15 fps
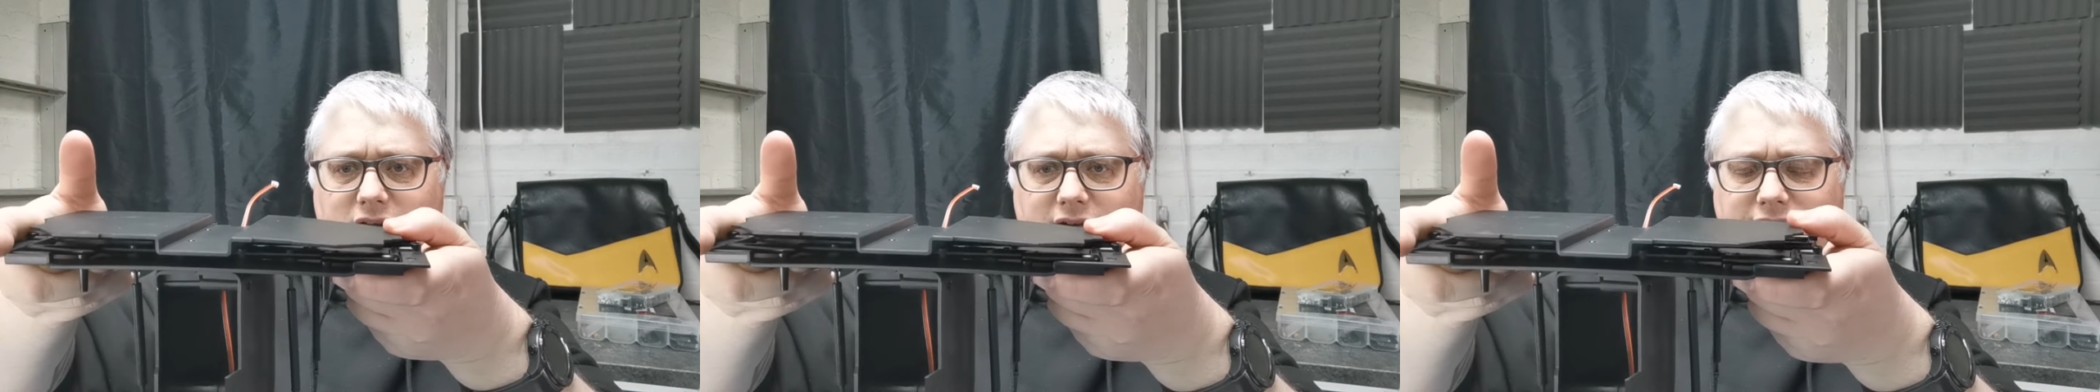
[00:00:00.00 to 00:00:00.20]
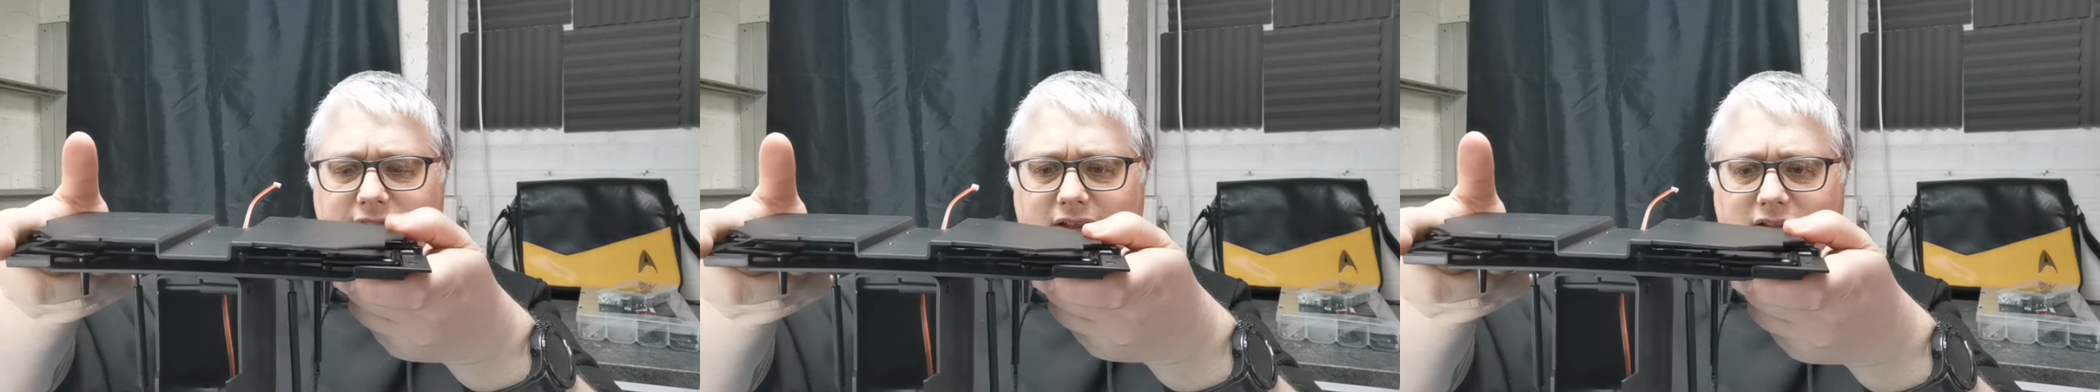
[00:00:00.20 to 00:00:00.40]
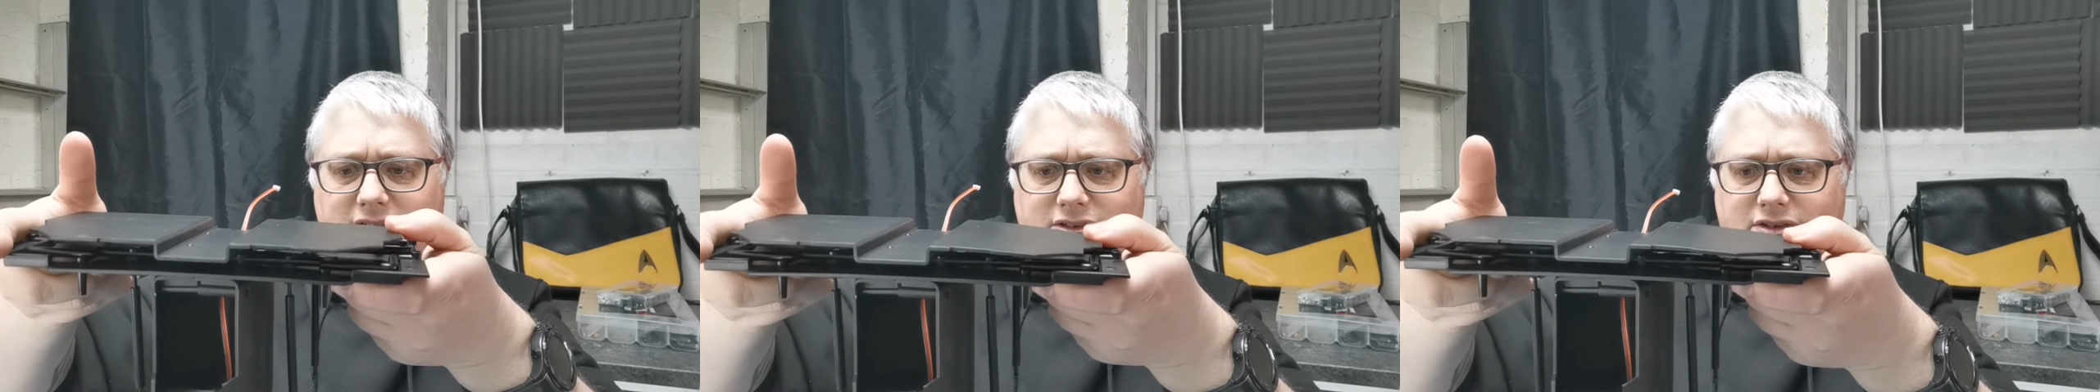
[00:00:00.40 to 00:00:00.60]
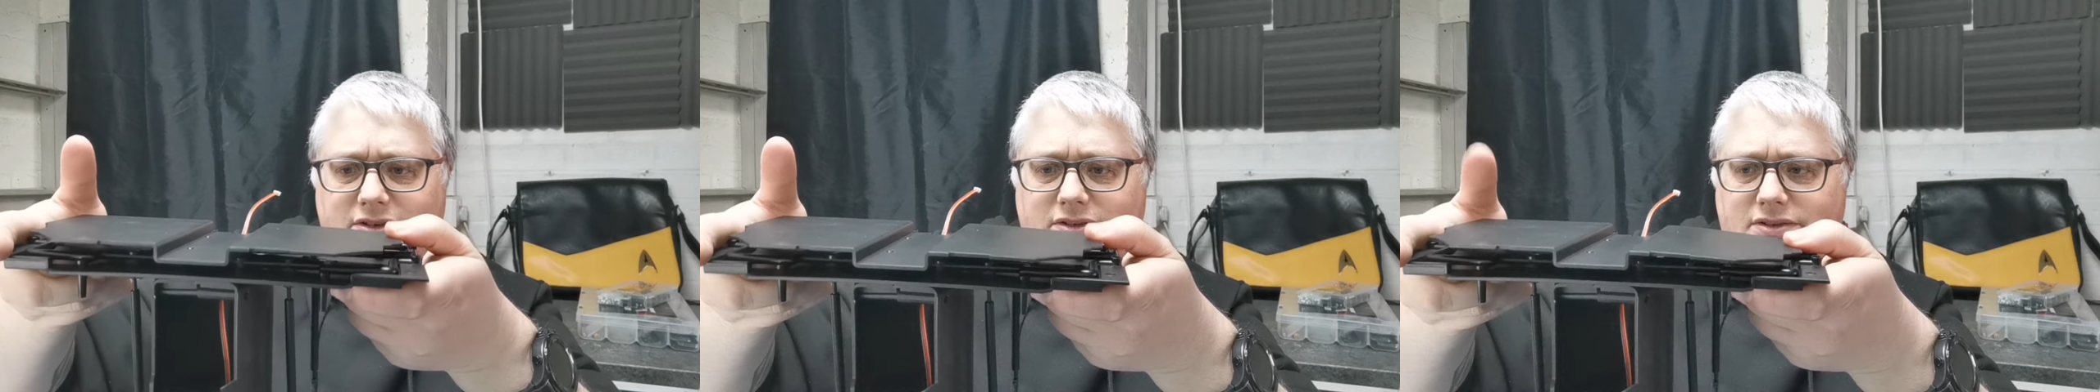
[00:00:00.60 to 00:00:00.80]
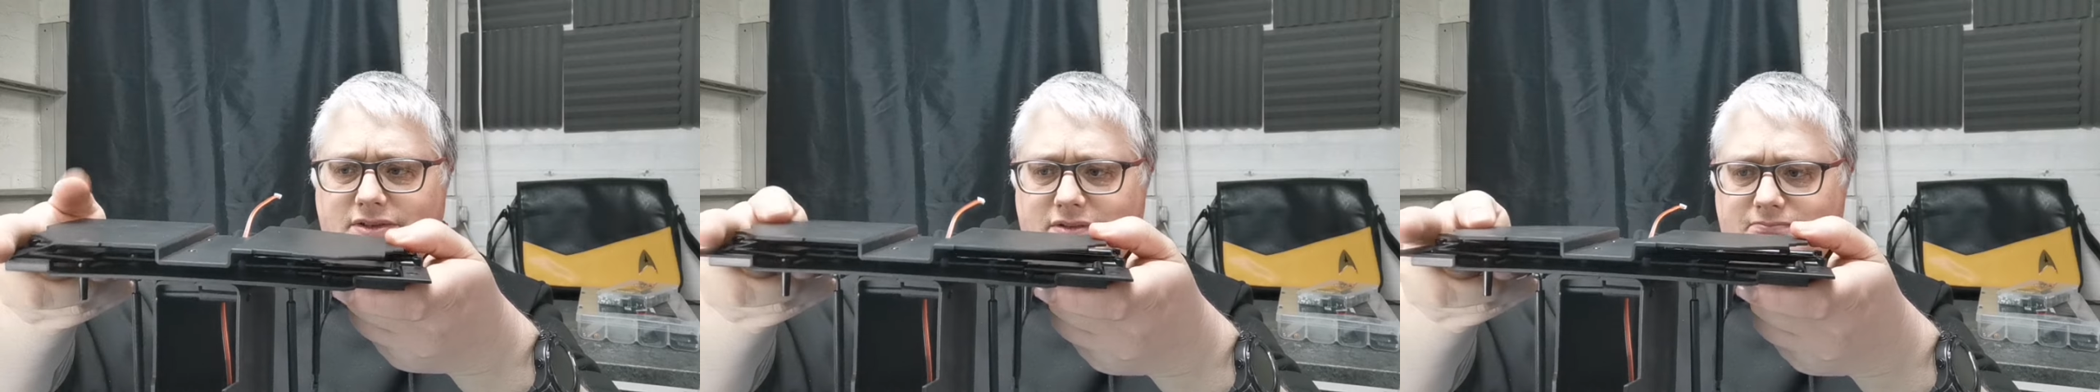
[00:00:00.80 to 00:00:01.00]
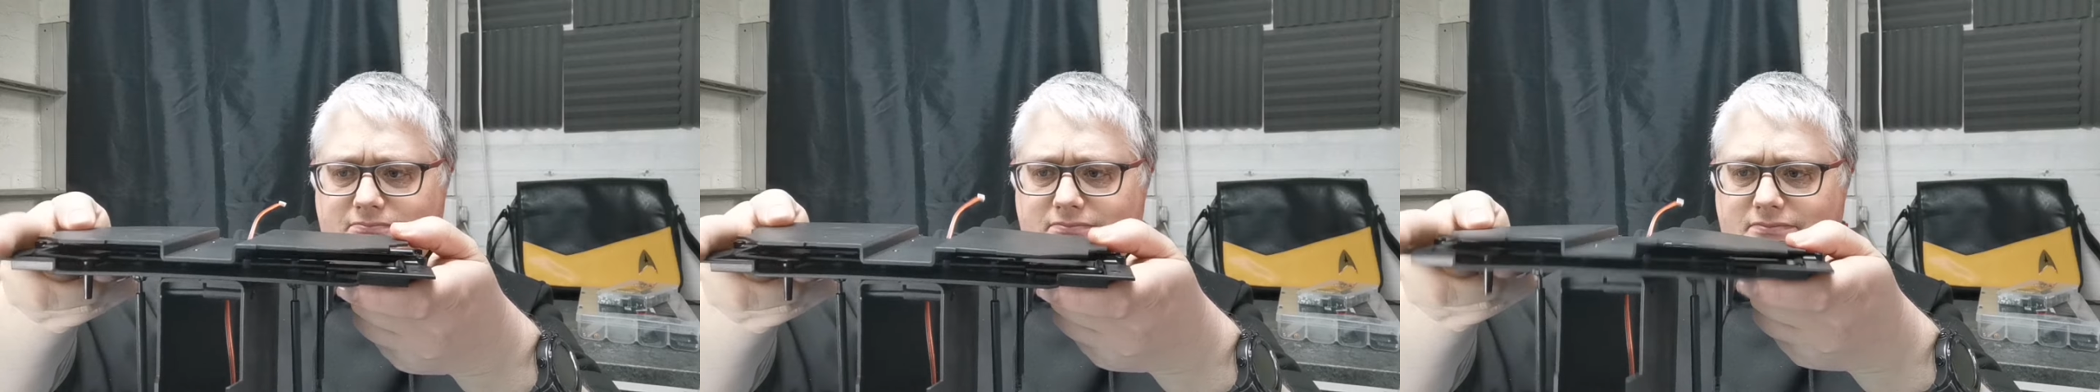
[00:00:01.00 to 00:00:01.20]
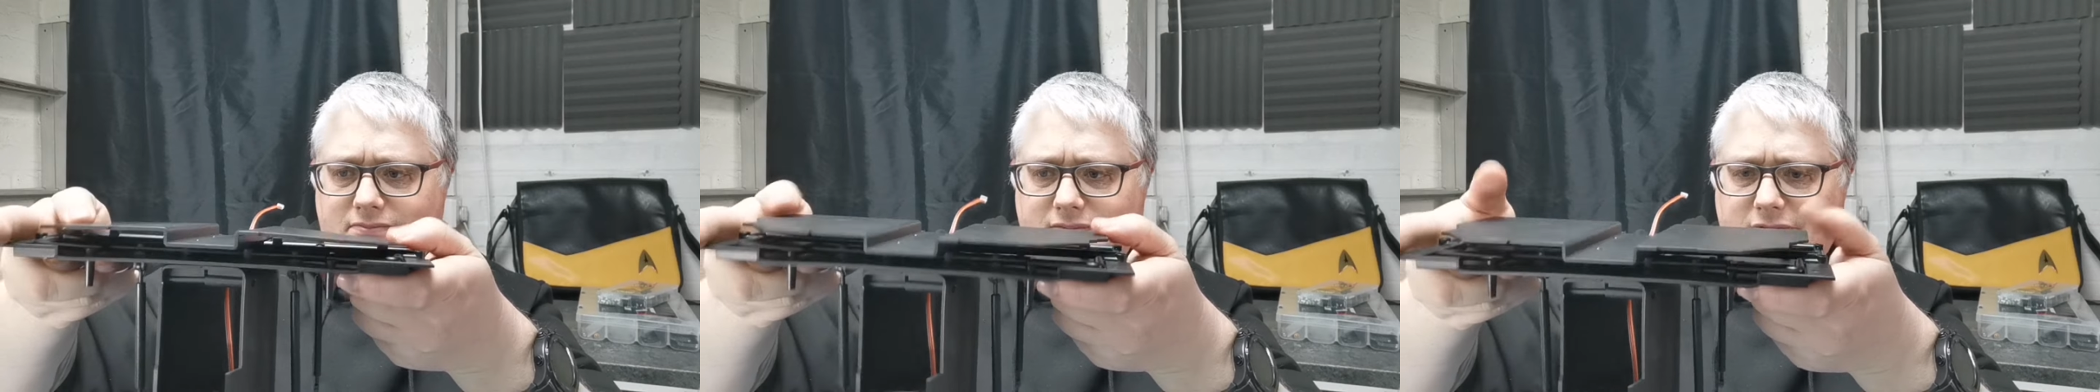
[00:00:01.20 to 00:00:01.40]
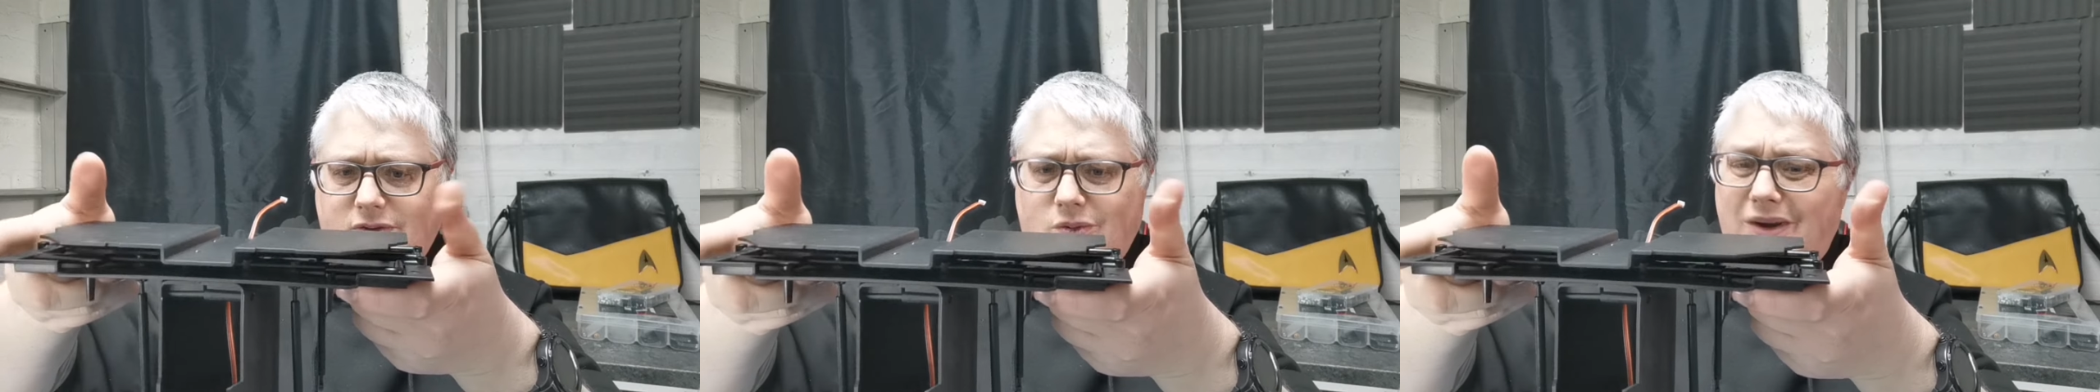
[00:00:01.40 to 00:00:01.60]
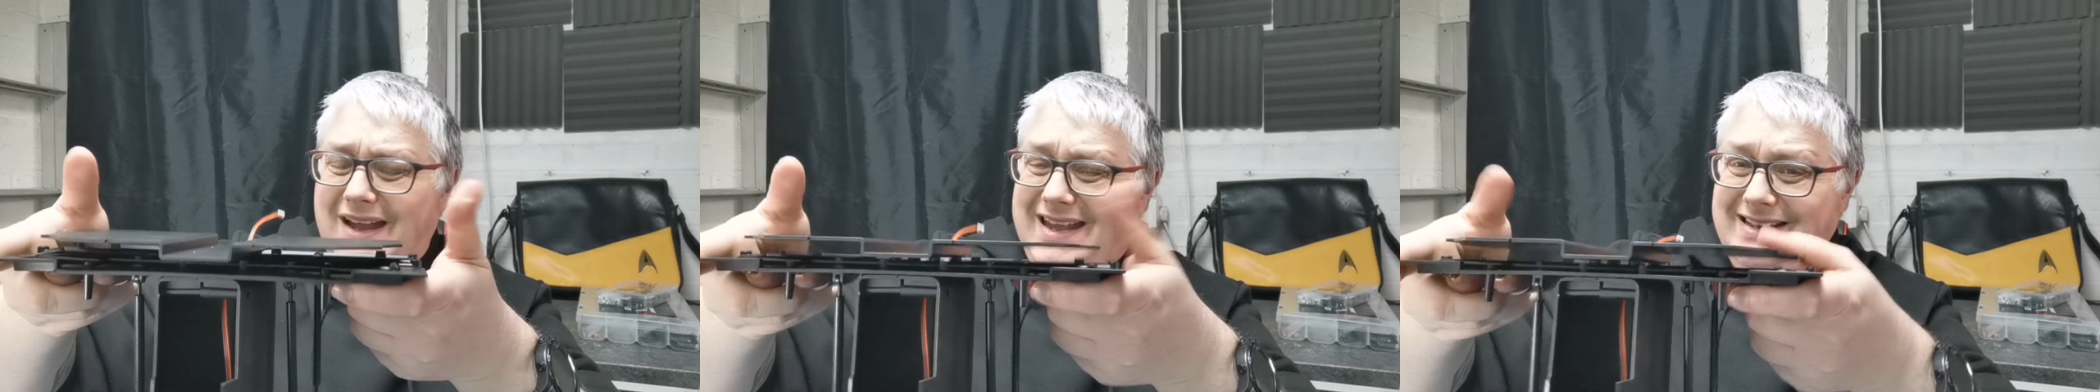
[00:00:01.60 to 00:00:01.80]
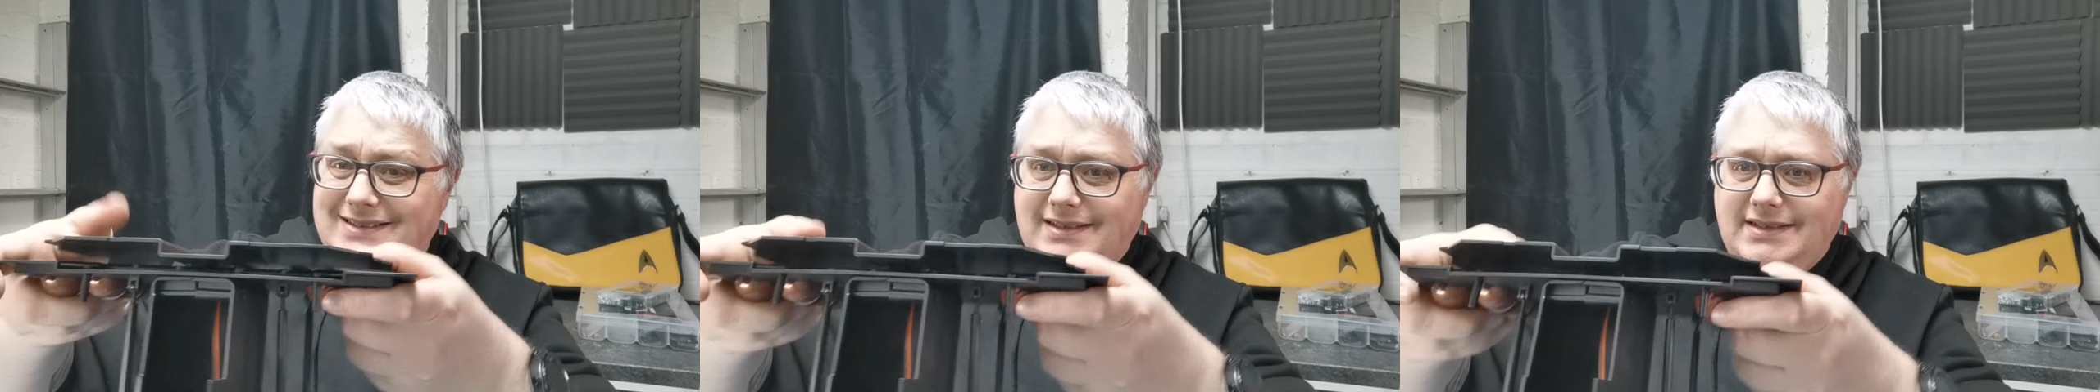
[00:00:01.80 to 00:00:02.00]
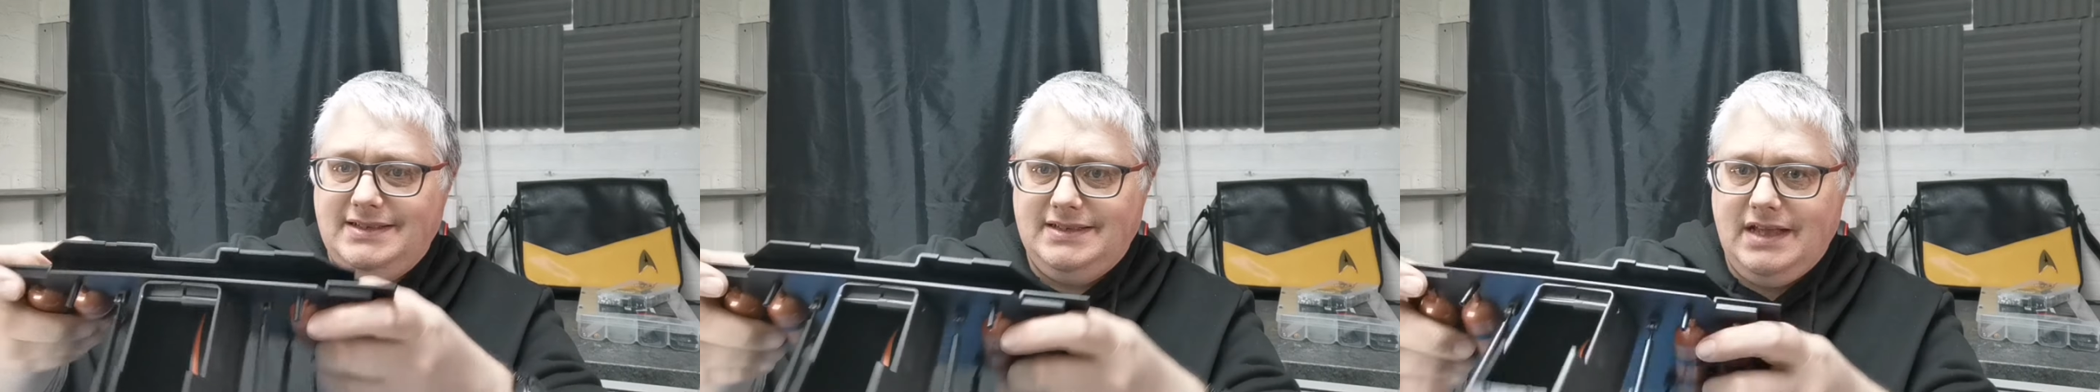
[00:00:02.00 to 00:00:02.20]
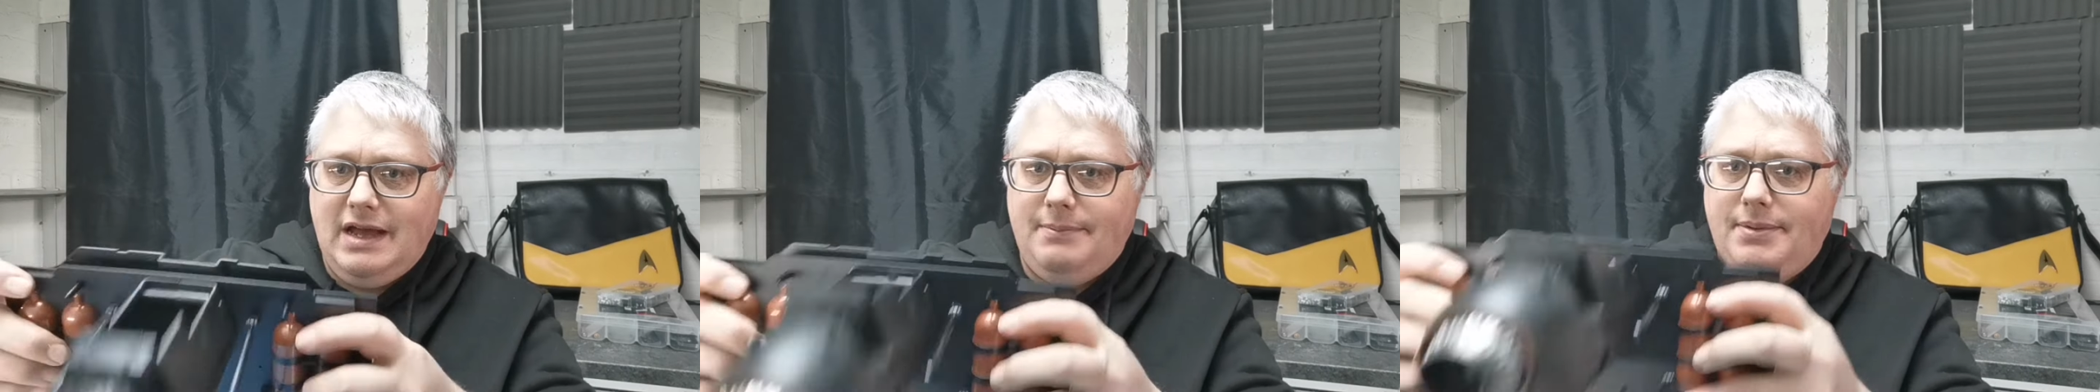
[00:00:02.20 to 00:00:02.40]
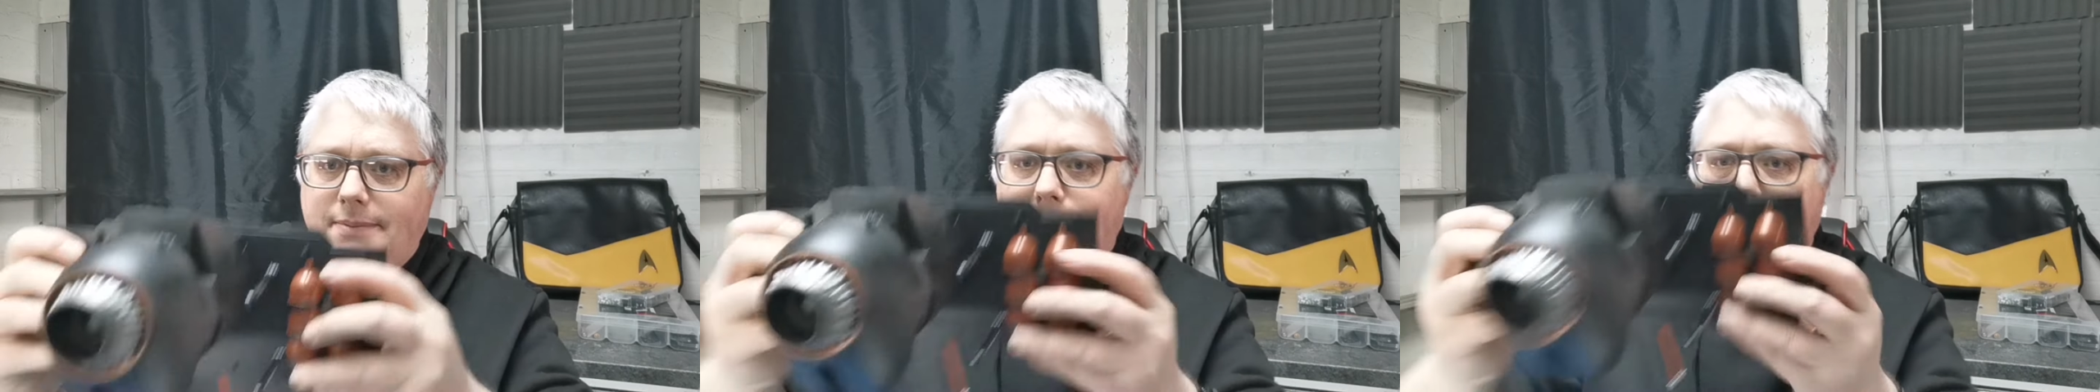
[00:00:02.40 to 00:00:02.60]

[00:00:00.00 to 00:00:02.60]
I think this could quite easily snap.